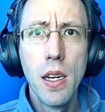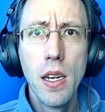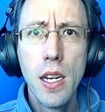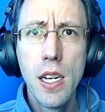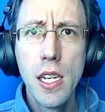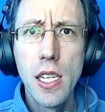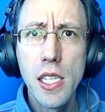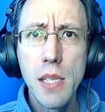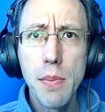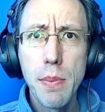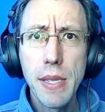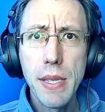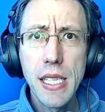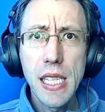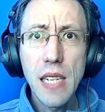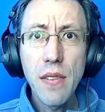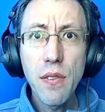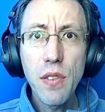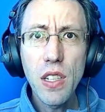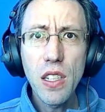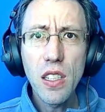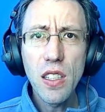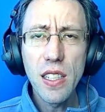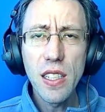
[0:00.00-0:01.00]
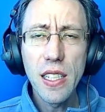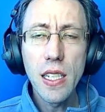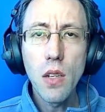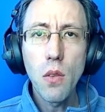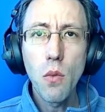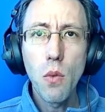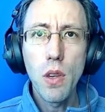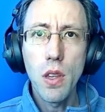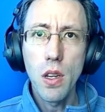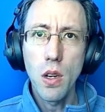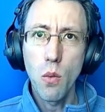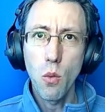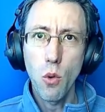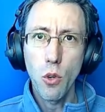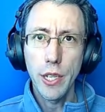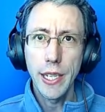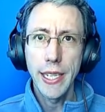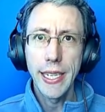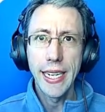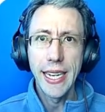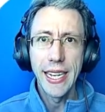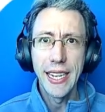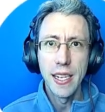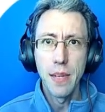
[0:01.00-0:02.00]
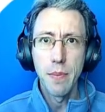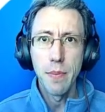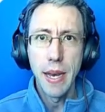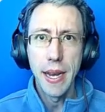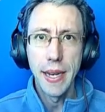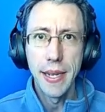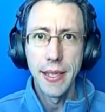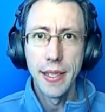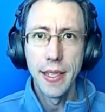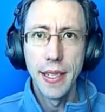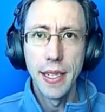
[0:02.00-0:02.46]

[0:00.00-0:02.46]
specifically when they're working independently.